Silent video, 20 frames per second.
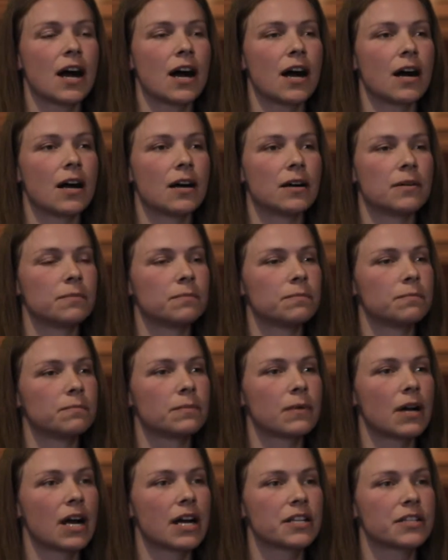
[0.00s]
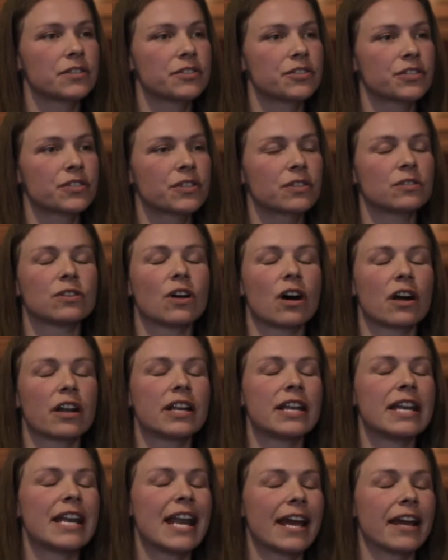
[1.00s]
um, just a lot
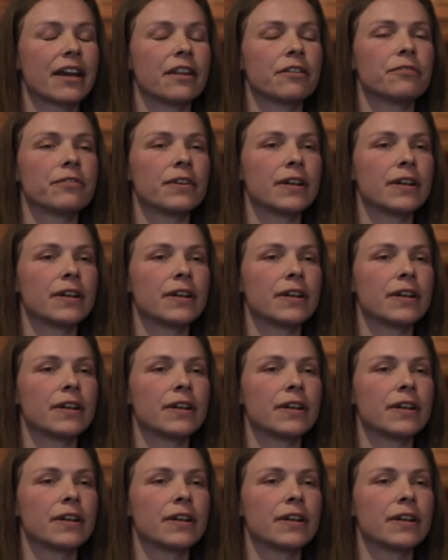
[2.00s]
of negative